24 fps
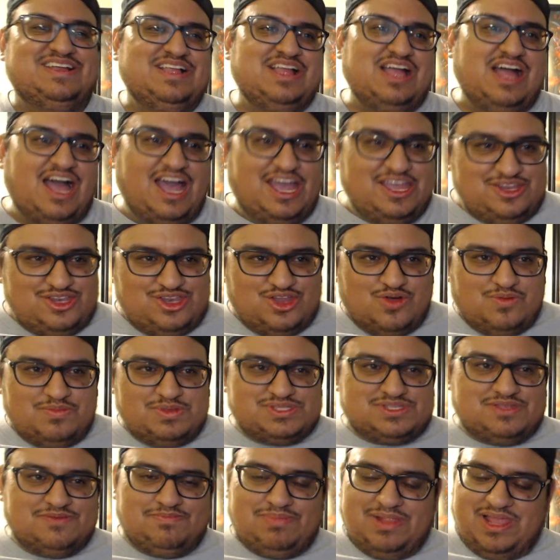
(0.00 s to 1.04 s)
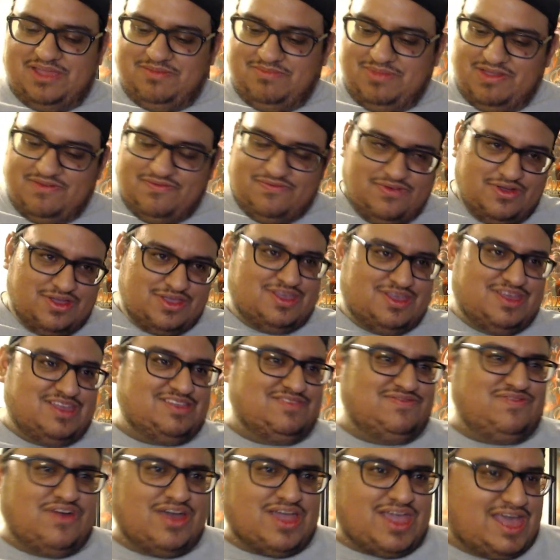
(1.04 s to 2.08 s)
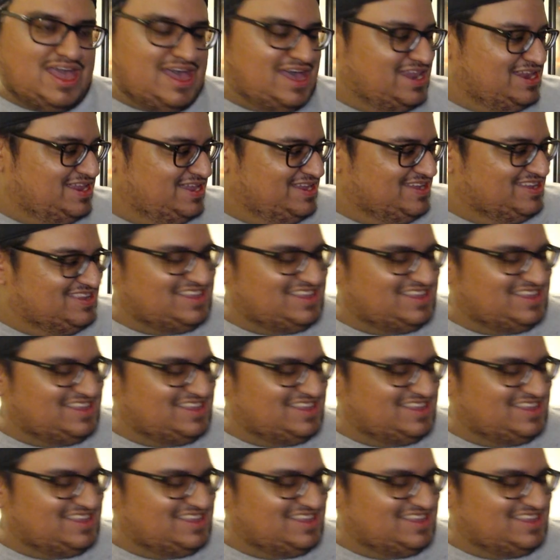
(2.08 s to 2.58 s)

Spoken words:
How you doing, Mr. Plant? Man, fuck out of here.